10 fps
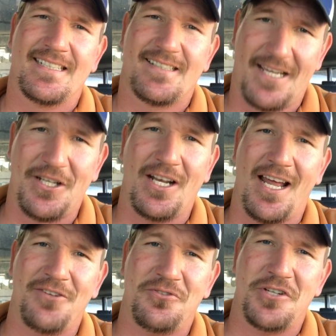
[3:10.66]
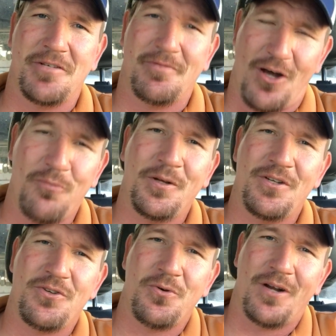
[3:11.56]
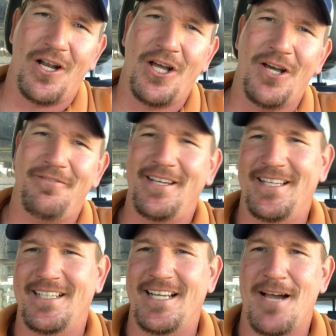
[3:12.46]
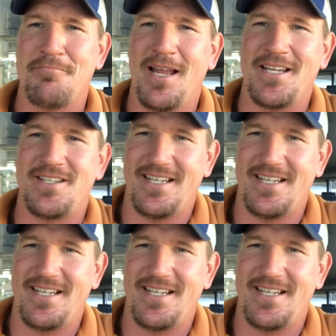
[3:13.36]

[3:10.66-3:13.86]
Thank you, ladies and gentlemen. Hope you enjoyed. I love you. God bless